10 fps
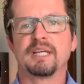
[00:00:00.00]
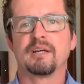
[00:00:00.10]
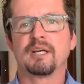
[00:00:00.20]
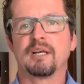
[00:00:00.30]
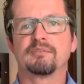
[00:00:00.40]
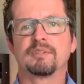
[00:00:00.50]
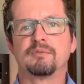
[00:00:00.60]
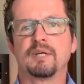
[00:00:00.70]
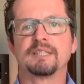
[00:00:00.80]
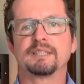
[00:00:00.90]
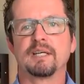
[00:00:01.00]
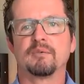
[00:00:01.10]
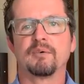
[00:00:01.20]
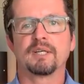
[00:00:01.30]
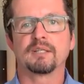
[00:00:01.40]
now every Wednesday at
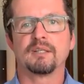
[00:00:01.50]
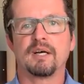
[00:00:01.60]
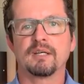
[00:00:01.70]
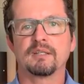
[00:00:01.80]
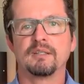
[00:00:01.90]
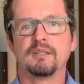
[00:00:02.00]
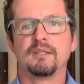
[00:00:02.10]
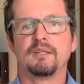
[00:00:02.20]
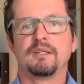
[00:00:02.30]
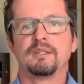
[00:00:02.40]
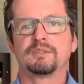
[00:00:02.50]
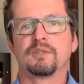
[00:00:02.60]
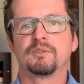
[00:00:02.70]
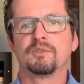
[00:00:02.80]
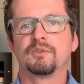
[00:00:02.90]
1 o'clock.
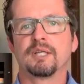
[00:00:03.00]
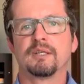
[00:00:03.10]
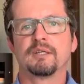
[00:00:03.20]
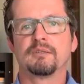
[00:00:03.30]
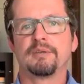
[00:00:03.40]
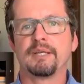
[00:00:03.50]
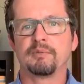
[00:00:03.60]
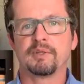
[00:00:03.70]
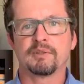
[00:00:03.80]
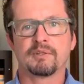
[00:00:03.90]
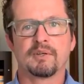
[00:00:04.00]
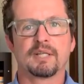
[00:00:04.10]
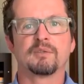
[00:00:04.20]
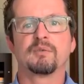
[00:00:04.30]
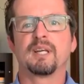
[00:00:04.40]
So you can email
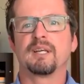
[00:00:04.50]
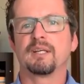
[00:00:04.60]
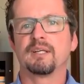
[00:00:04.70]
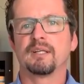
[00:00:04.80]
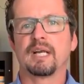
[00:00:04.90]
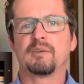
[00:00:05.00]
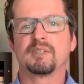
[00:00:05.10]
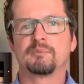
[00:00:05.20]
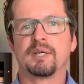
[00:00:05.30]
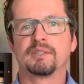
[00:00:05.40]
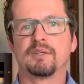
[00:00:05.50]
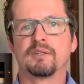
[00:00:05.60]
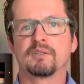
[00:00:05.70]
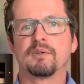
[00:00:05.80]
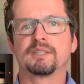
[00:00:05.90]
throughout the week, and I respond to all
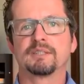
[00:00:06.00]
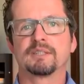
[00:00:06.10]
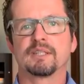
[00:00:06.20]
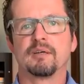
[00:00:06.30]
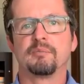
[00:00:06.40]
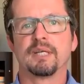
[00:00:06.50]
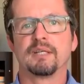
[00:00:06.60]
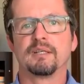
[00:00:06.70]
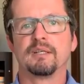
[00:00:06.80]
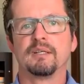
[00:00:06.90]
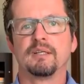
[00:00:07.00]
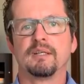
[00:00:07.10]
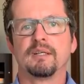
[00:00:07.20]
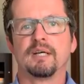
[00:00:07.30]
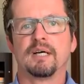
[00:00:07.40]
the questions that come in.
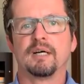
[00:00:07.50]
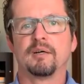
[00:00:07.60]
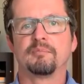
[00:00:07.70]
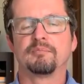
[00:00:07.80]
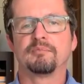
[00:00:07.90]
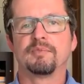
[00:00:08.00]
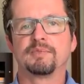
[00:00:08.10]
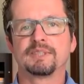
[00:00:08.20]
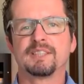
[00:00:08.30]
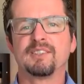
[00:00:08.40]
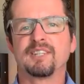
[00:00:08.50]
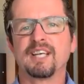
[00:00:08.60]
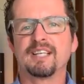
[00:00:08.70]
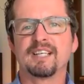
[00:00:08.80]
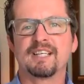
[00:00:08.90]
Still
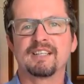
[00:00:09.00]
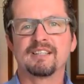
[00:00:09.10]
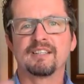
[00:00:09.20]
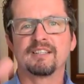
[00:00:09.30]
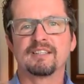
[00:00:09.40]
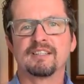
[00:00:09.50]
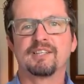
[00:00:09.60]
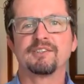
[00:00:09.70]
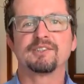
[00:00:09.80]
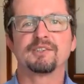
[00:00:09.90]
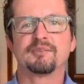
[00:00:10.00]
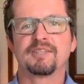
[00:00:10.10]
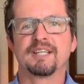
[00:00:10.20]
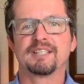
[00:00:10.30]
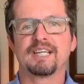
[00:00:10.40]
getting the YouTube
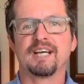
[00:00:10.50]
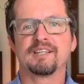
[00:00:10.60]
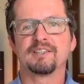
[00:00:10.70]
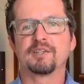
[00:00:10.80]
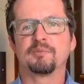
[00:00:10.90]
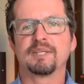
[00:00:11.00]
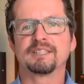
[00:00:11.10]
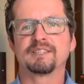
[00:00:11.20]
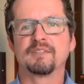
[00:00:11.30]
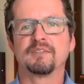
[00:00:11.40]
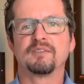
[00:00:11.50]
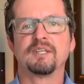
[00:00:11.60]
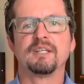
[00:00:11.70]
thing down a little bit, so